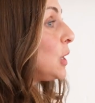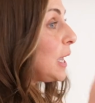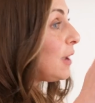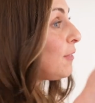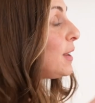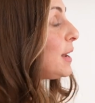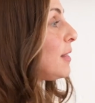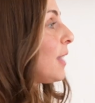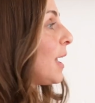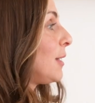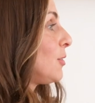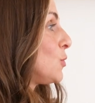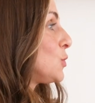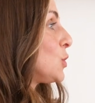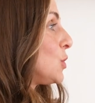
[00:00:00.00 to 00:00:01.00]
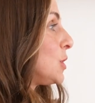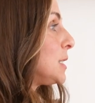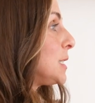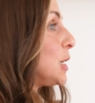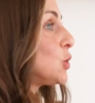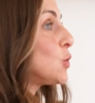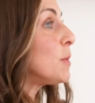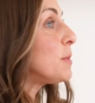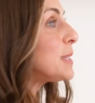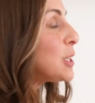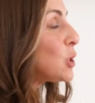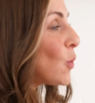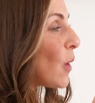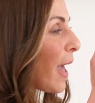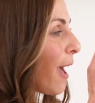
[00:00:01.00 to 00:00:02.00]
Even in that, there's a good intention. It
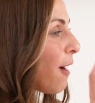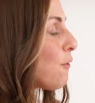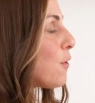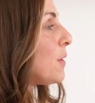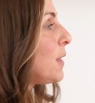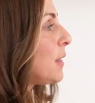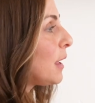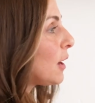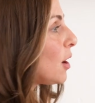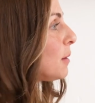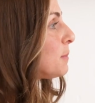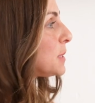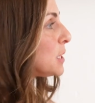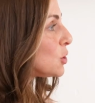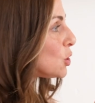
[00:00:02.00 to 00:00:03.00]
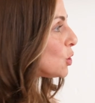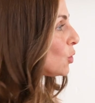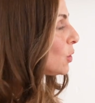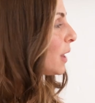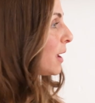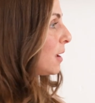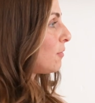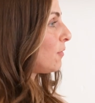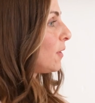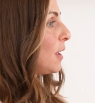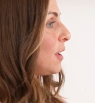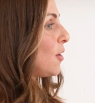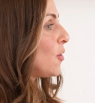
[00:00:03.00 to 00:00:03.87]
says, so everything that comes into your life,